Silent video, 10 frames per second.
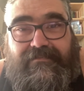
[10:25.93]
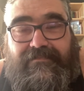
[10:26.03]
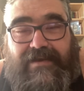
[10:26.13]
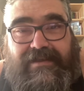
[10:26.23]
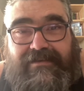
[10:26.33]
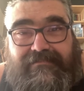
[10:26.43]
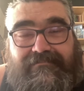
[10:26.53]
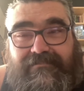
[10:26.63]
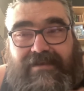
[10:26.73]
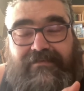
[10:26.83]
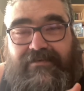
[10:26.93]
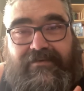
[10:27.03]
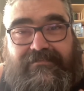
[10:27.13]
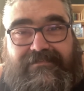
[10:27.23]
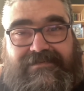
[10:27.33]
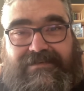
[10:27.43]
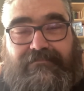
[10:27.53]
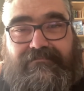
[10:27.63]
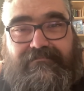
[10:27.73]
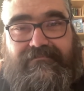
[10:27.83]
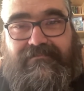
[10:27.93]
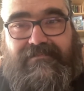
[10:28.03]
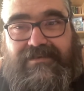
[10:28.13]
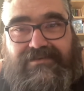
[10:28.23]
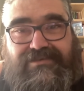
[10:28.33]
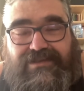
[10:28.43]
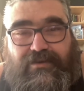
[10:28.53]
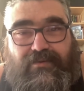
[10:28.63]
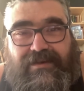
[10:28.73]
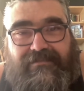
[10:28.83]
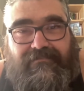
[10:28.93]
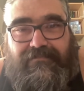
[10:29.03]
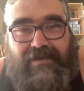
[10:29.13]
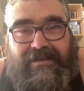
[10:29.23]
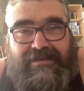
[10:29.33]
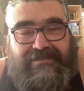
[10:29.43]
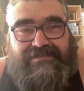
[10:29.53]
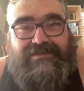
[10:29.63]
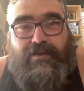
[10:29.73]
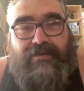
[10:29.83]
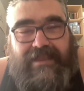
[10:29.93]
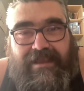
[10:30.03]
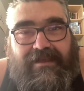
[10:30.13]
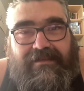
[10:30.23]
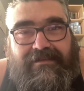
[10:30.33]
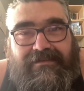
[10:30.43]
fucking, I don't know, some dude in fucking Estonia